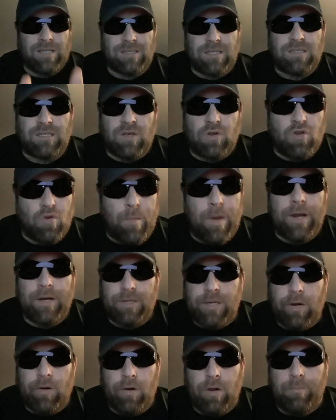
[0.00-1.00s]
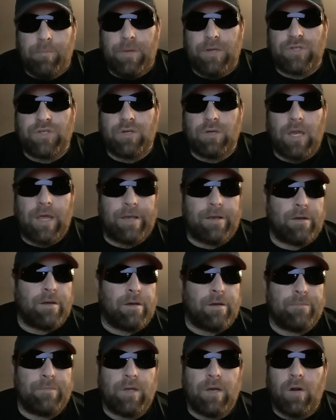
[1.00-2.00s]
it's a humanitarian mission, like
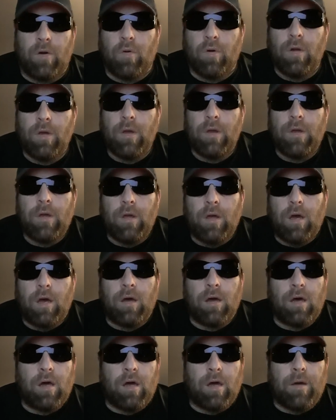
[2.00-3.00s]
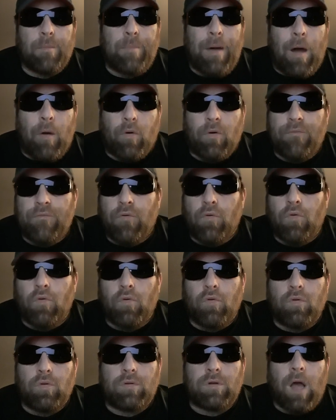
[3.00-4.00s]
a
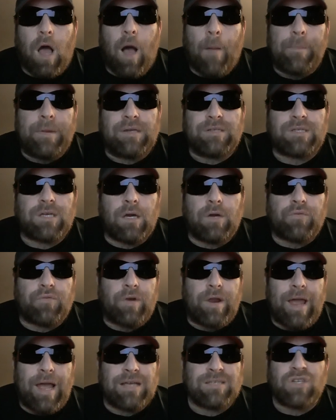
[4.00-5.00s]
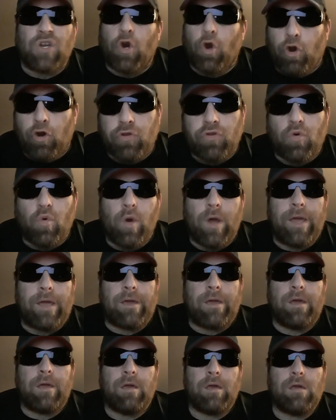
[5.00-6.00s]
powerful communist country has an
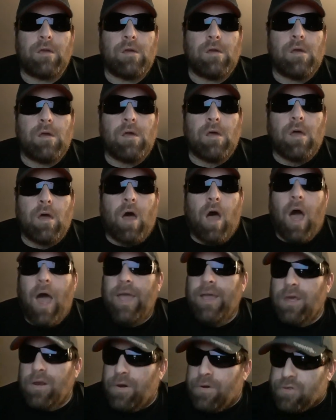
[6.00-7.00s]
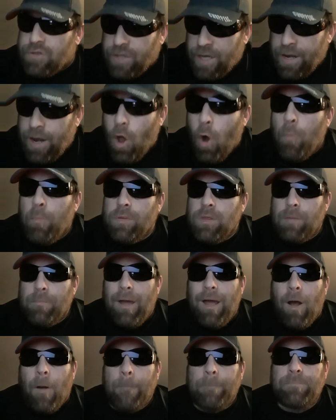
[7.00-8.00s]
earthquake, I can understand helping them
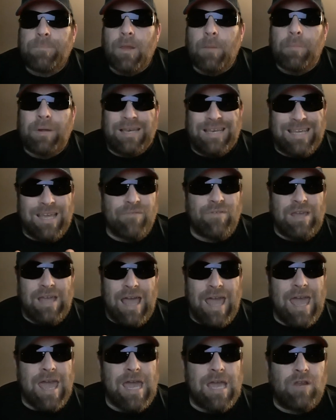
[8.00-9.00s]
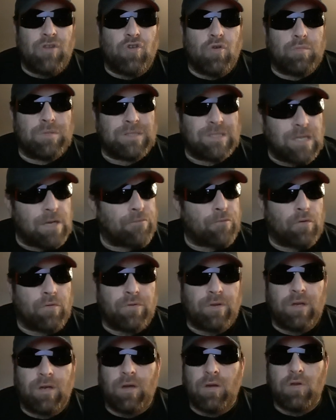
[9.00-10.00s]
out, but giving aid to them is
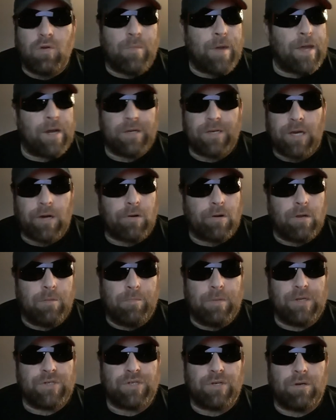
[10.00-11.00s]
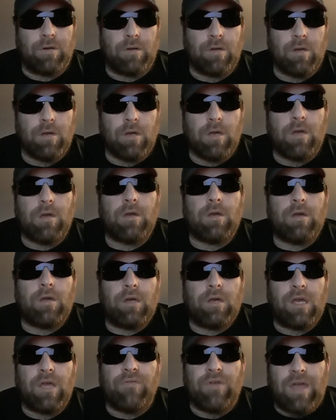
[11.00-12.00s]
different than a humanitarian mission.
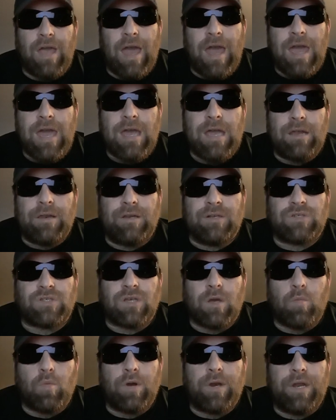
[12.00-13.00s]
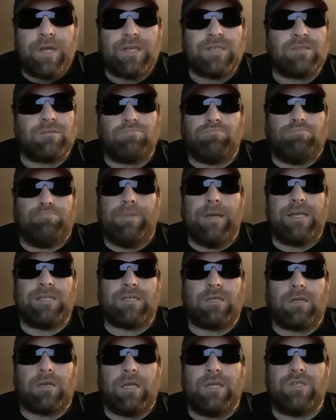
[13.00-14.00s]
Giving aid to someone is
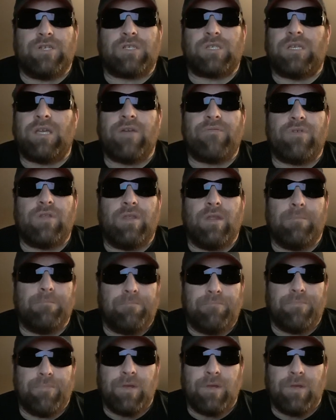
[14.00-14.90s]
basically just giving them,